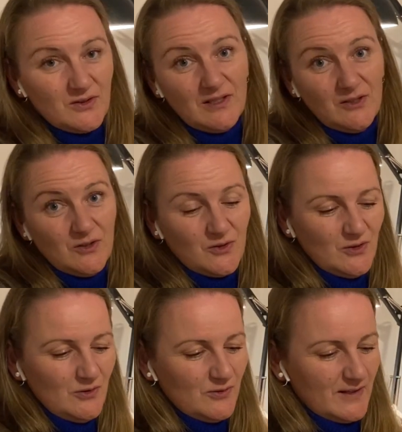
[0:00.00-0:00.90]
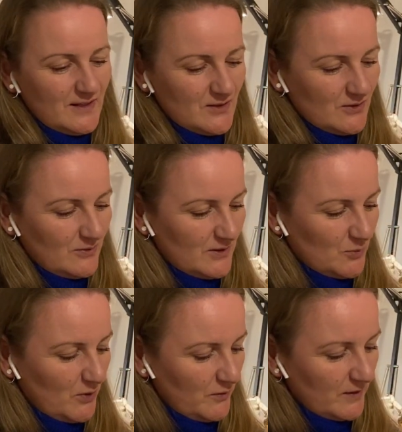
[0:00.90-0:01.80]
I just told you that, so it's
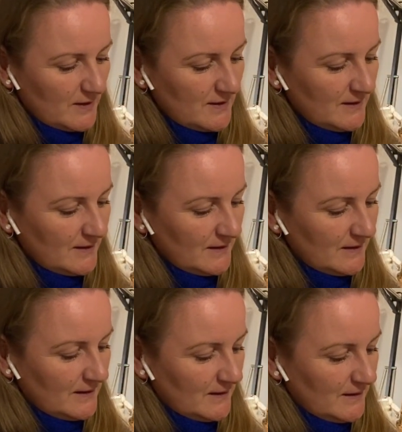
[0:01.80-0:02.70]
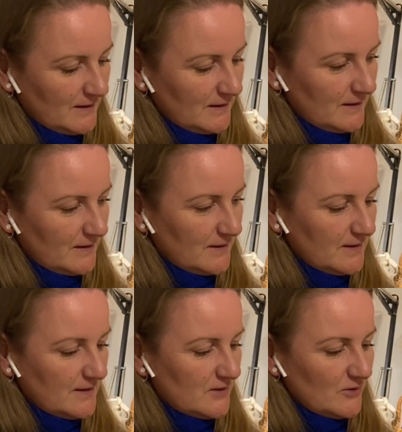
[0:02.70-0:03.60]
perfect.
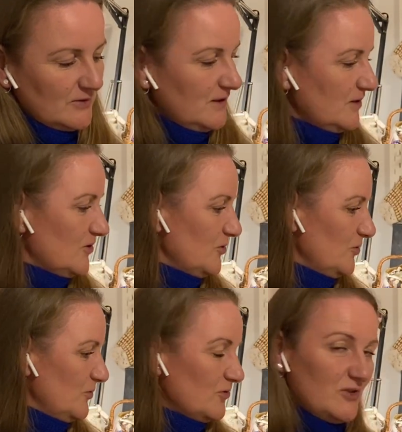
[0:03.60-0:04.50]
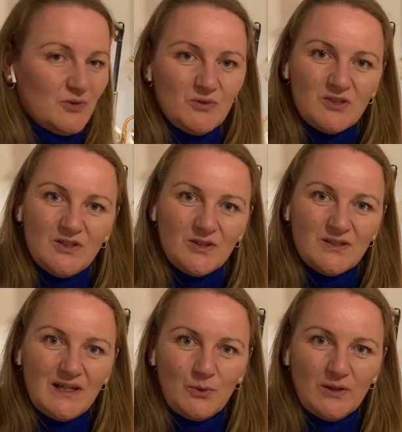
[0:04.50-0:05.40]
So these 2 Christmas socks
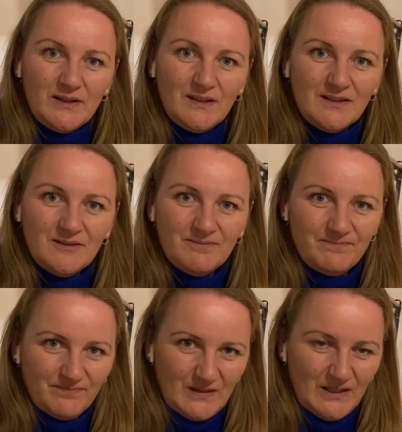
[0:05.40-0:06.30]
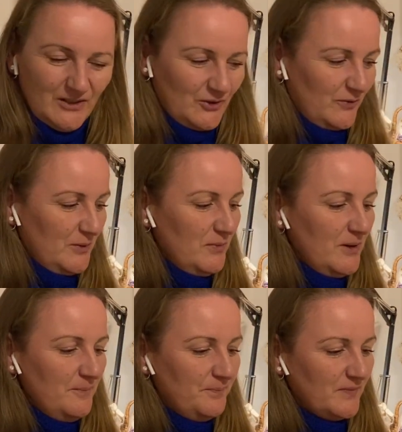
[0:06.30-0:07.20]
I will knit here in
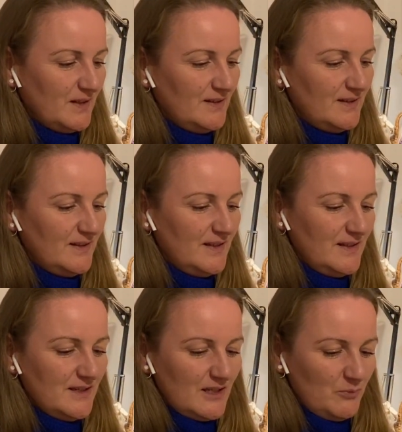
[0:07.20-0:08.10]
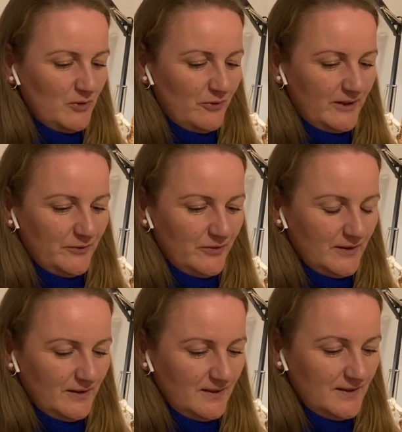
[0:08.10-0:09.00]
November, and then they can be ready
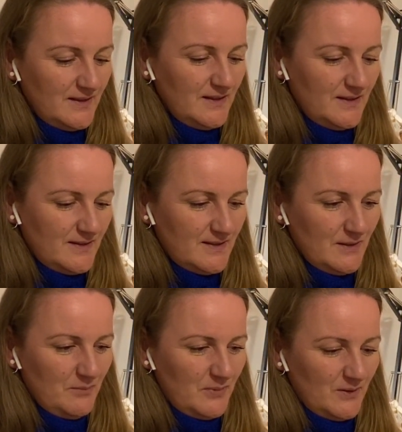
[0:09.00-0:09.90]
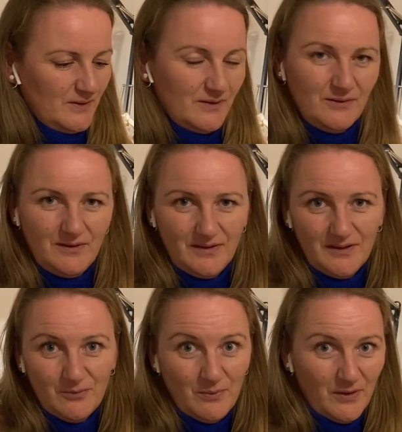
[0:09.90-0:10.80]
for December, the
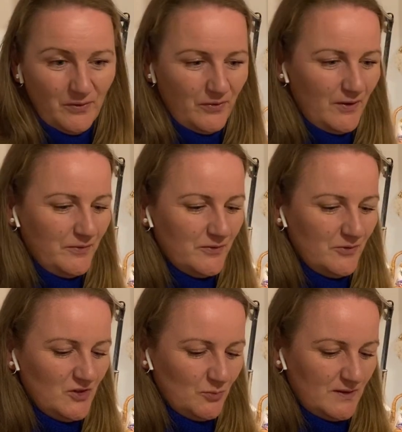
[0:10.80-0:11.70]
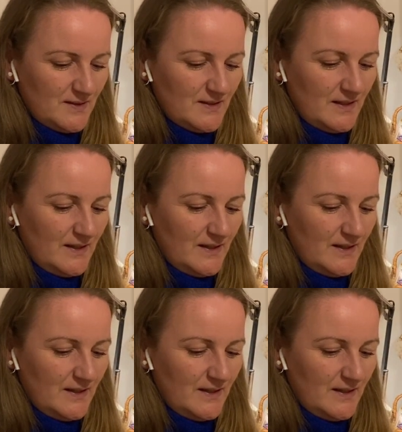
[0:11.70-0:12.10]
month of Christmas.